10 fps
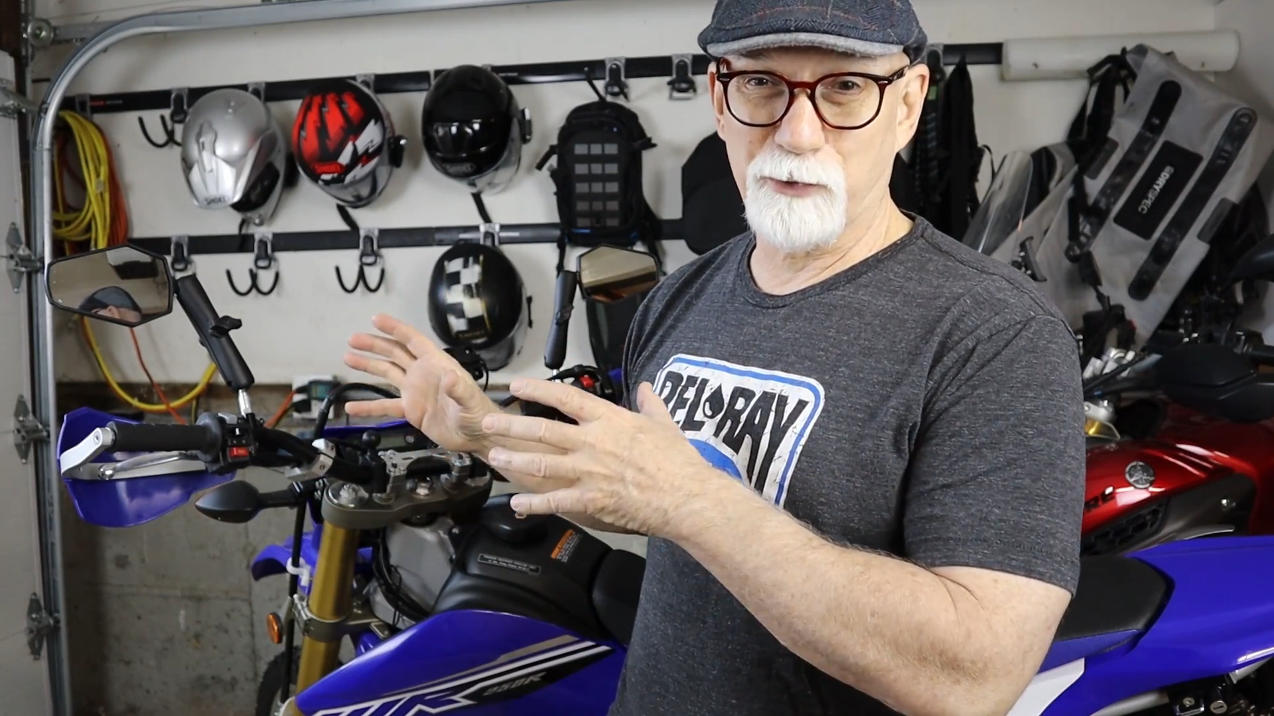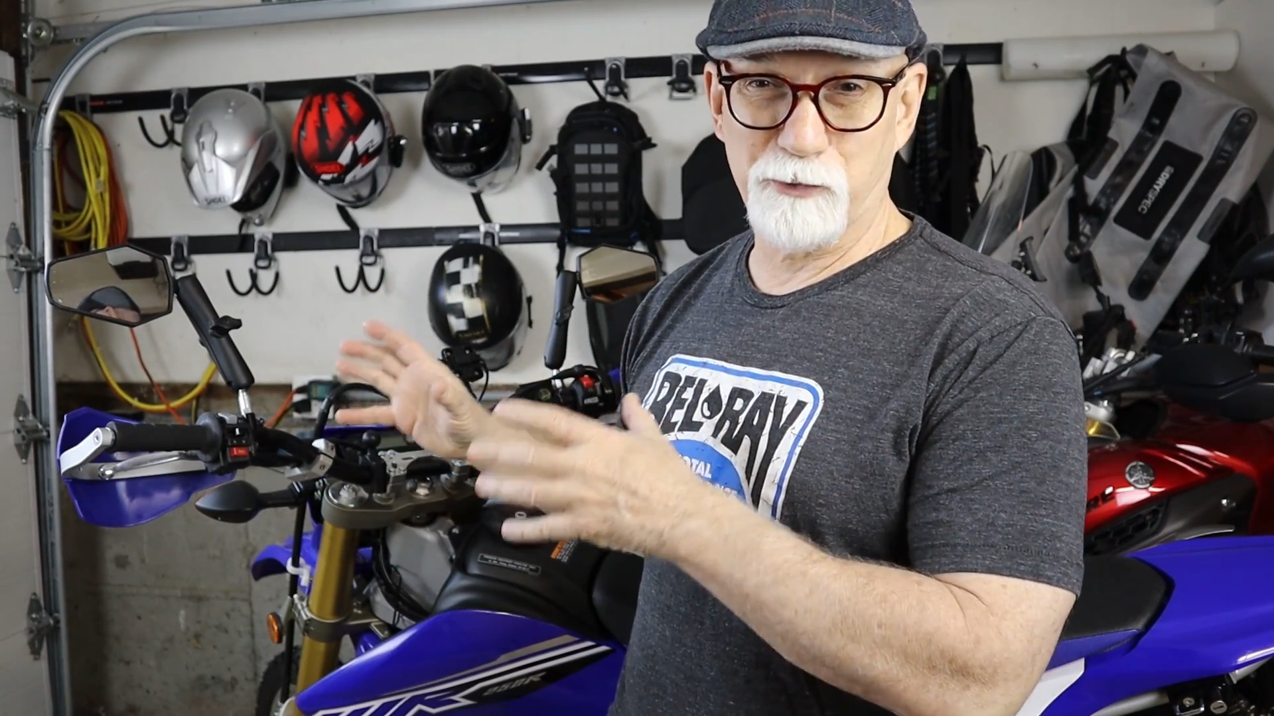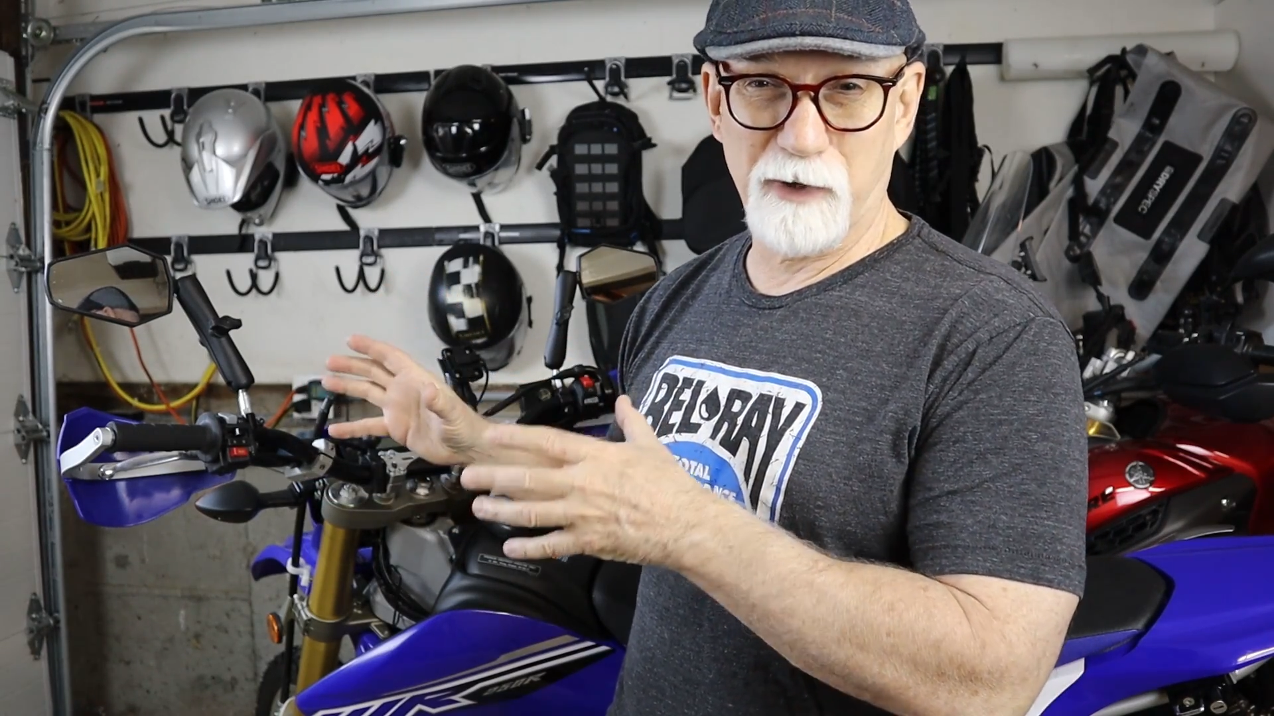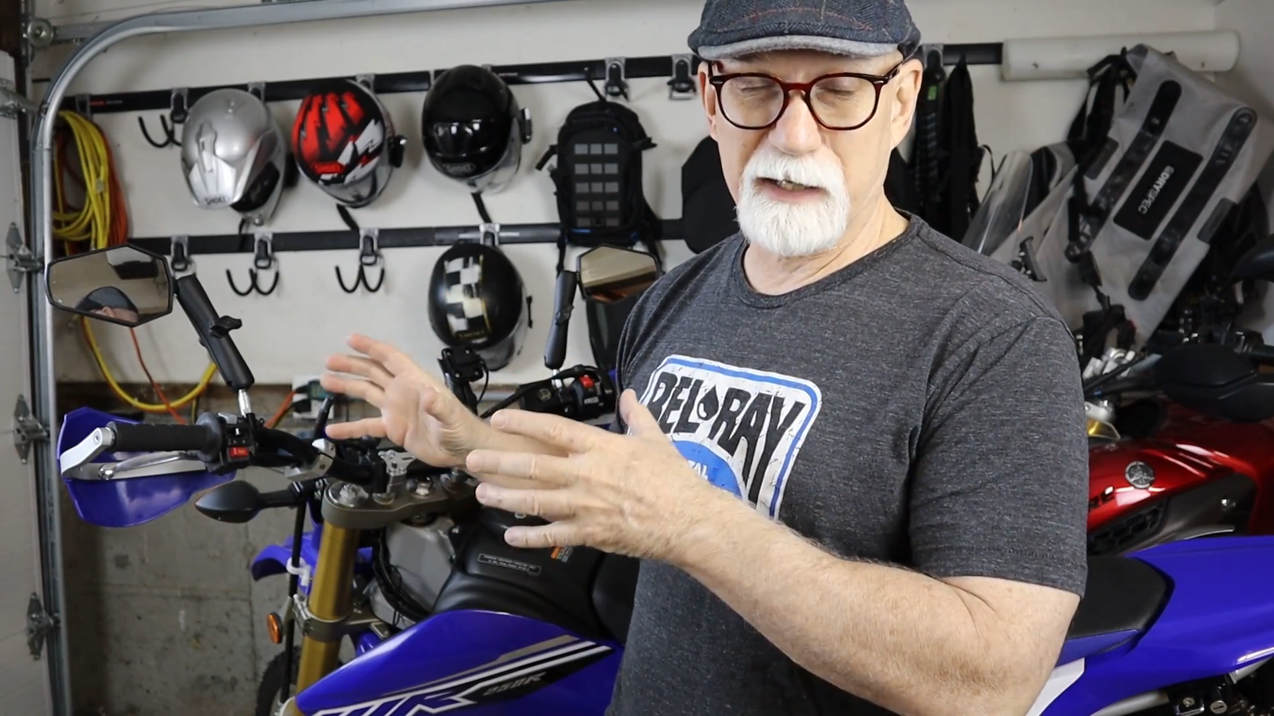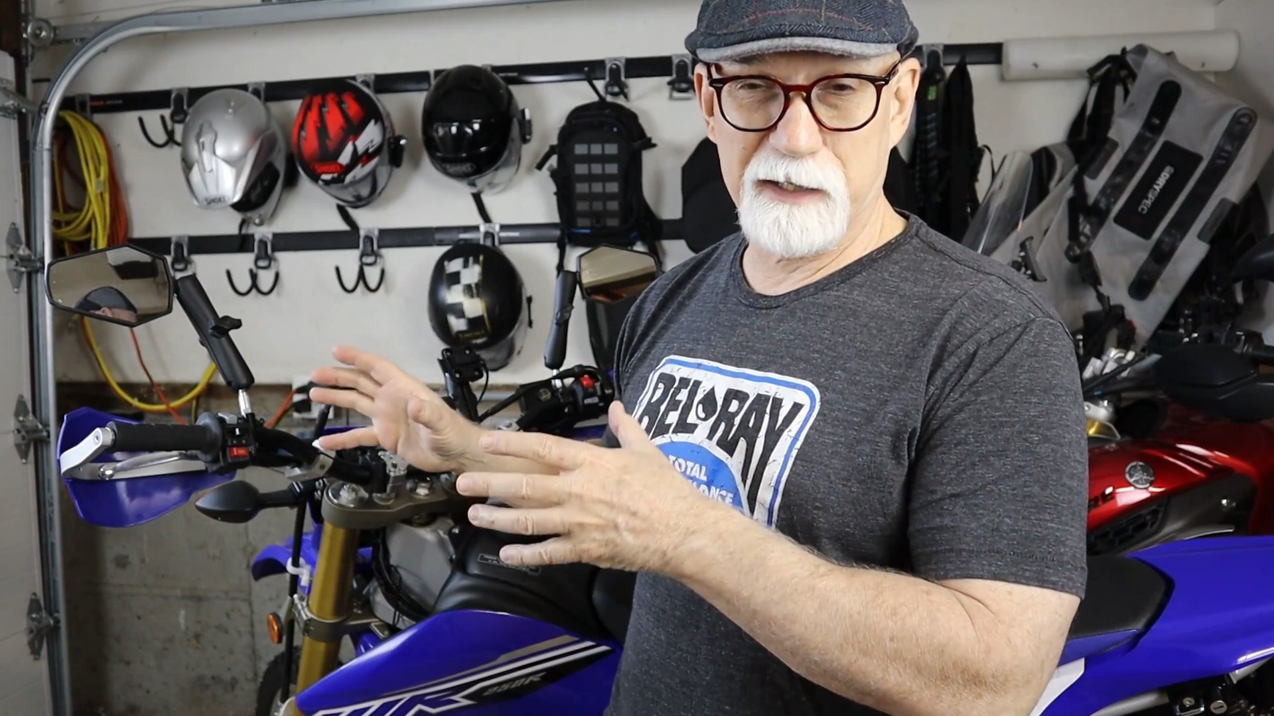
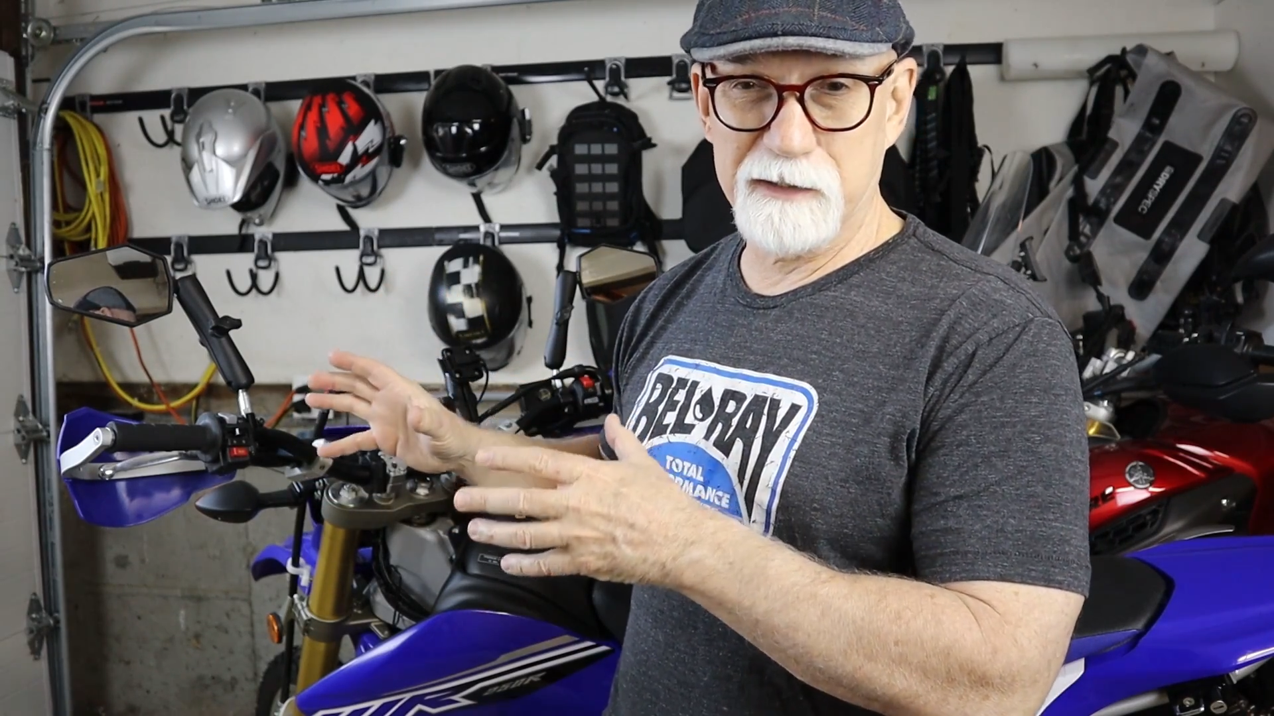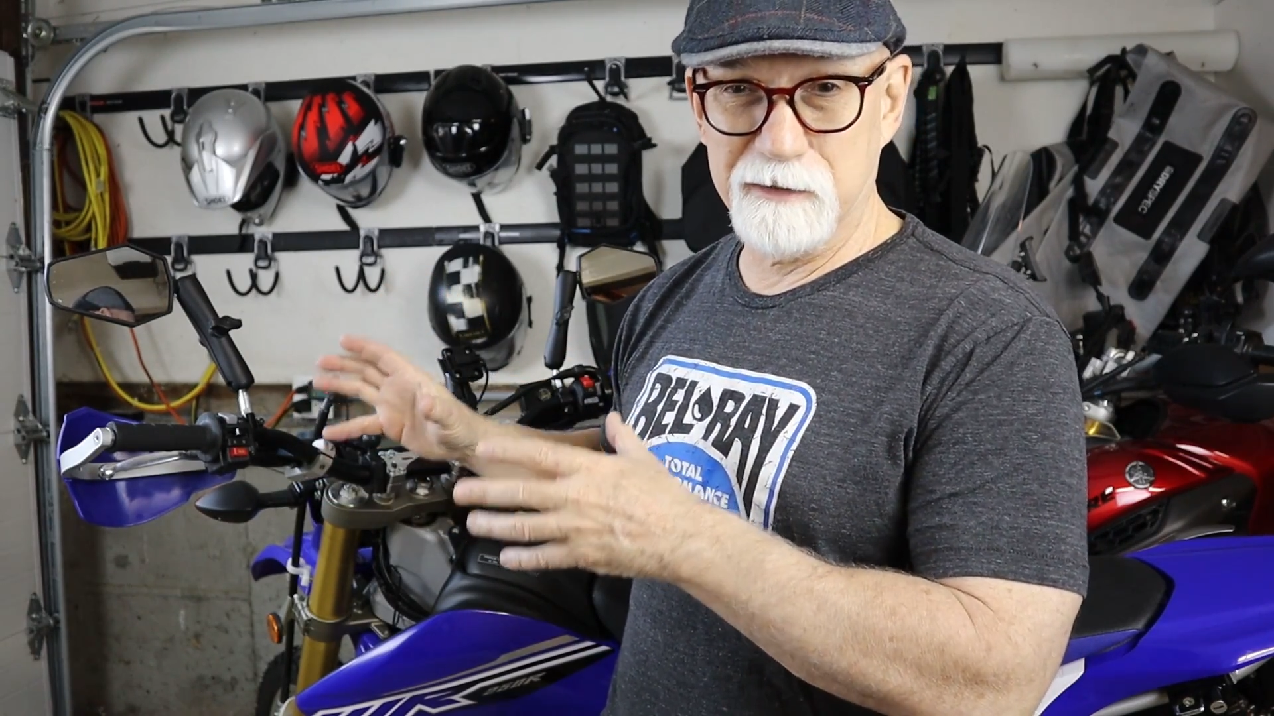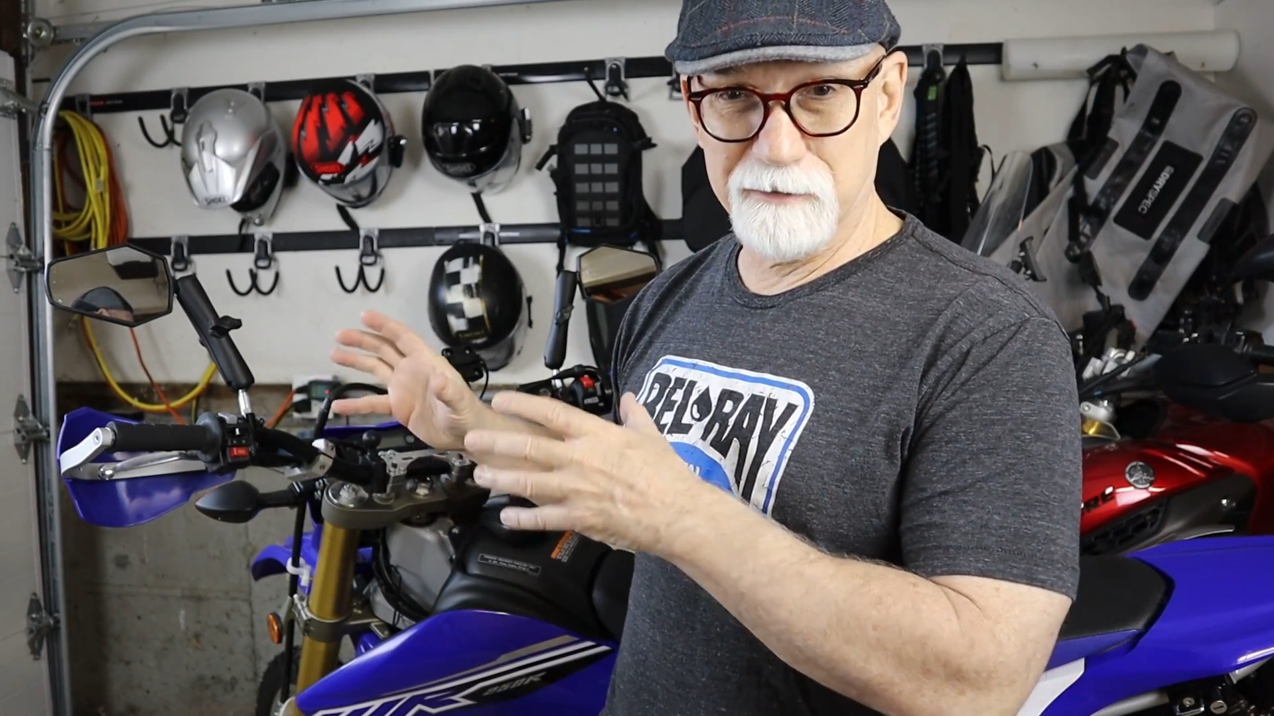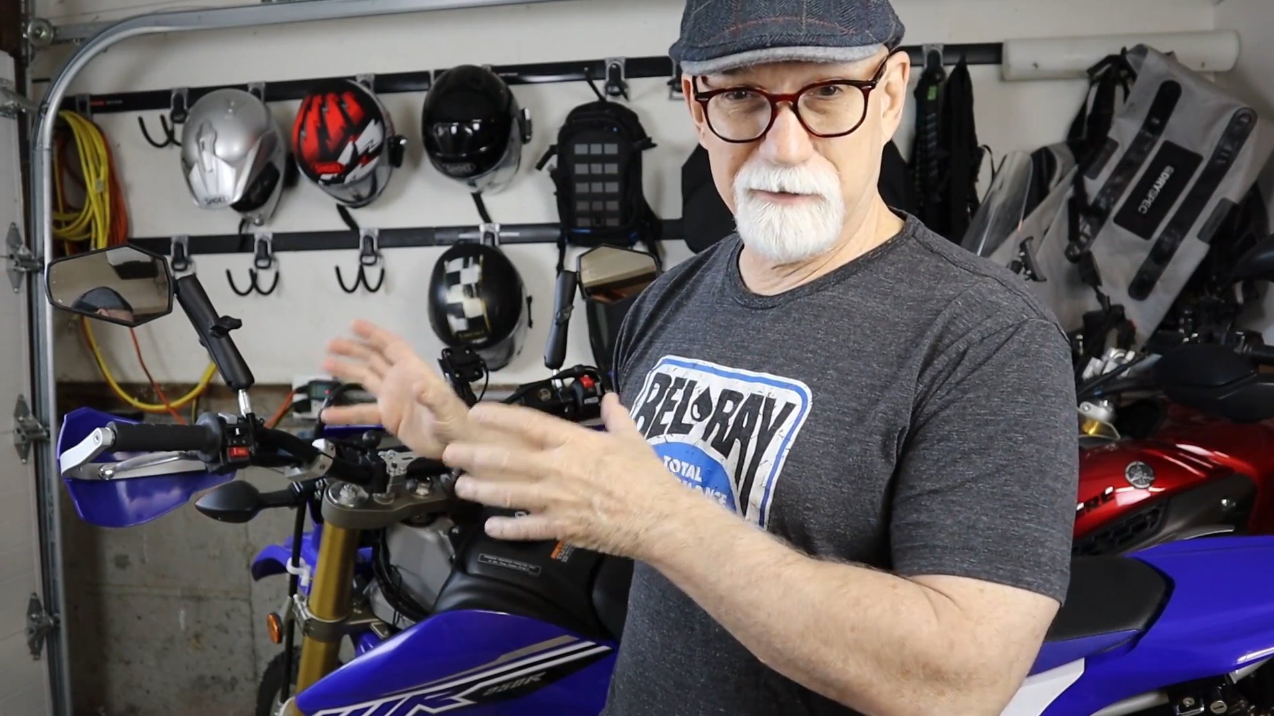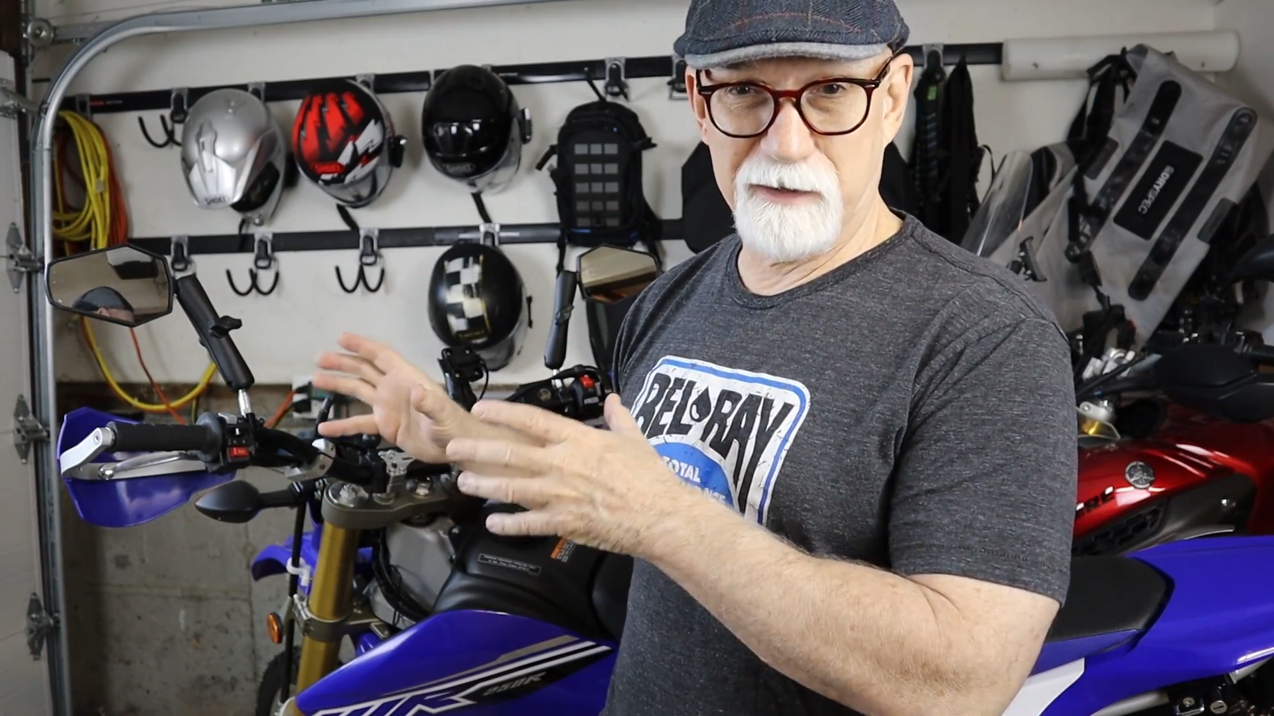rugged